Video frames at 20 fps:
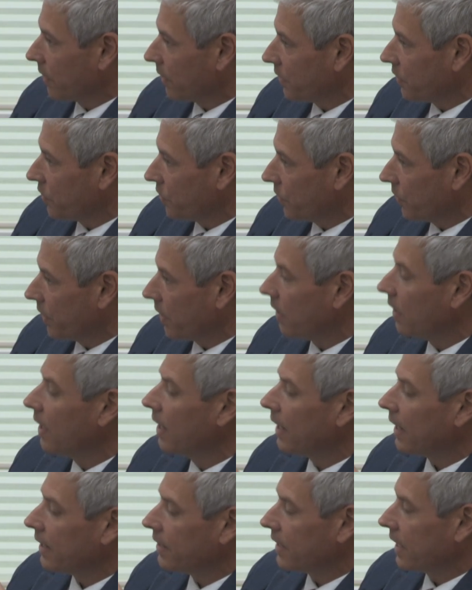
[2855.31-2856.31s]
should
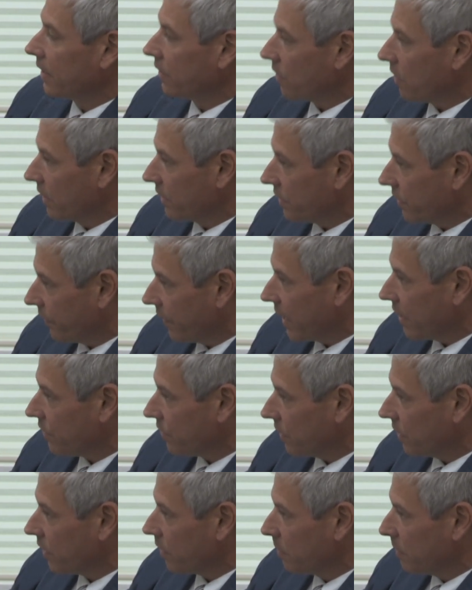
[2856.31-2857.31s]
attend
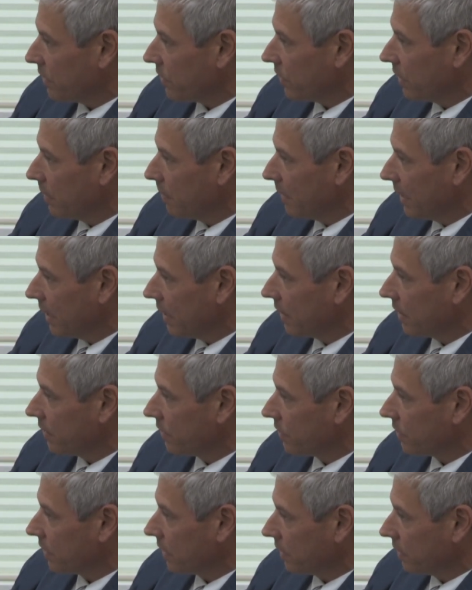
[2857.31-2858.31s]
conservation commission
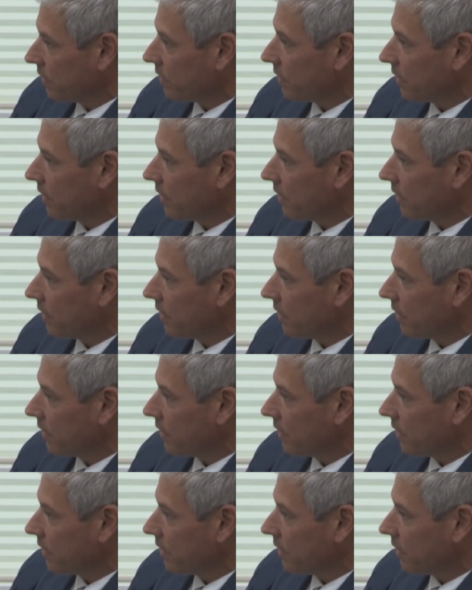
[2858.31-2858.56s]
meetings? Is